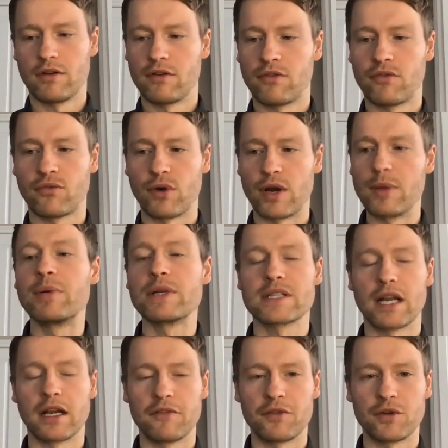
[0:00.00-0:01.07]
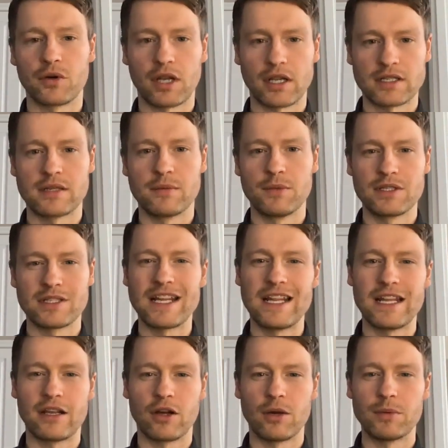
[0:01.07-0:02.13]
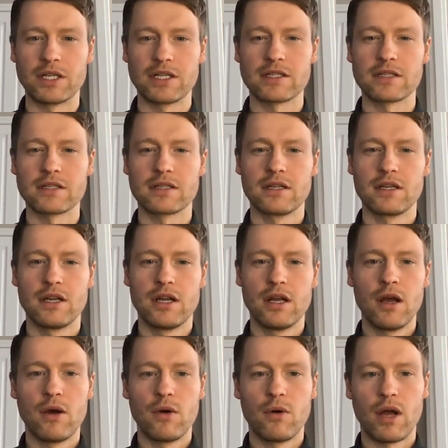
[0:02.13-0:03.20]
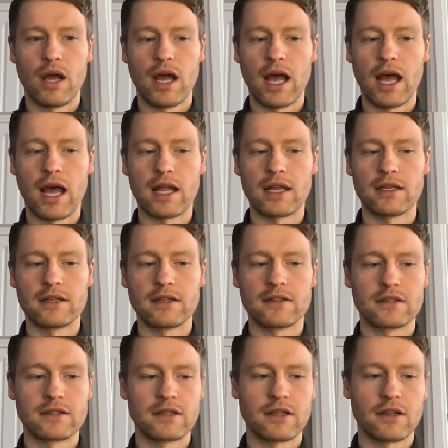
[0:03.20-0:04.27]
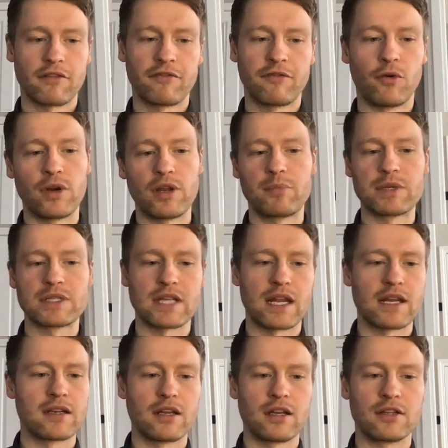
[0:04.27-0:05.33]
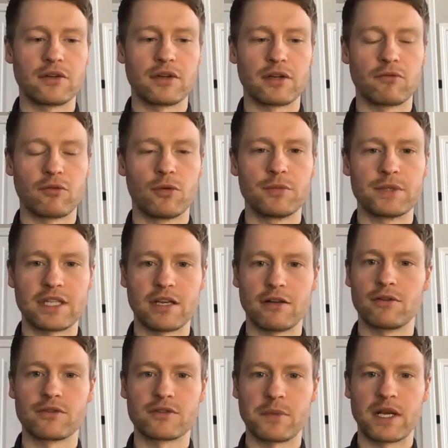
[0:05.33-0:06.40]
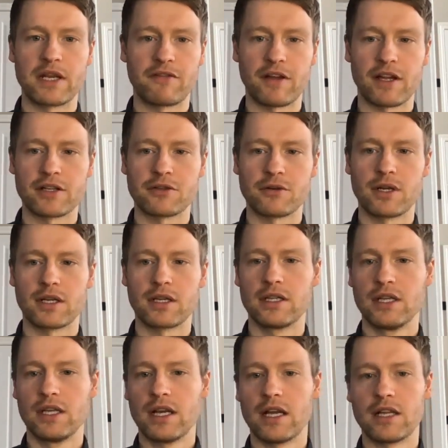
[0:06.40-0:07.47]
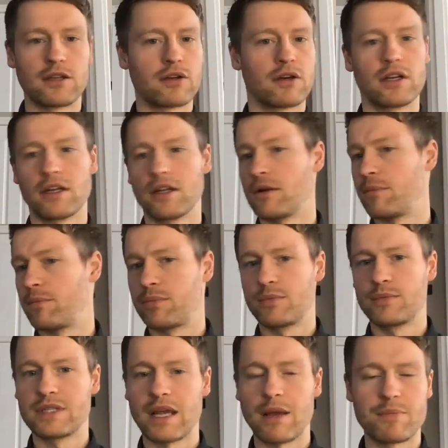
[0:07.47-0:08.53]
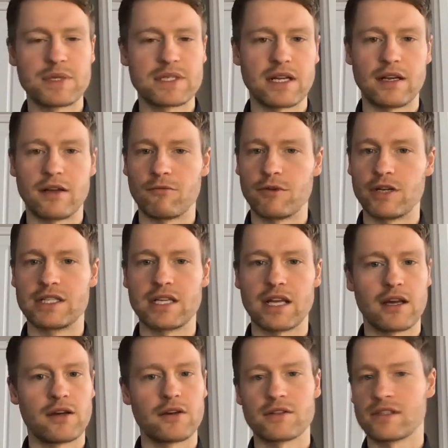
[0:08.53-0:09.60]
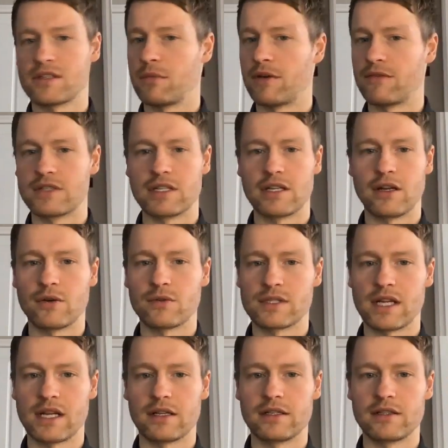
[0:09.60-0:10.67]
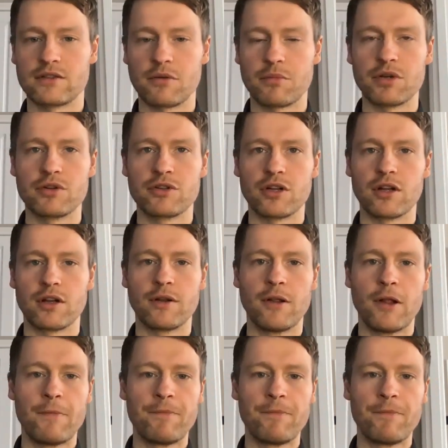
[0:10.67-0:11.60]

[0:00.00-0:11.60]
3% of your customers are e-commerce, and 40% are doing raw materials manufacturing, and you've got another 10% in retail, some others in wholesale and distribution,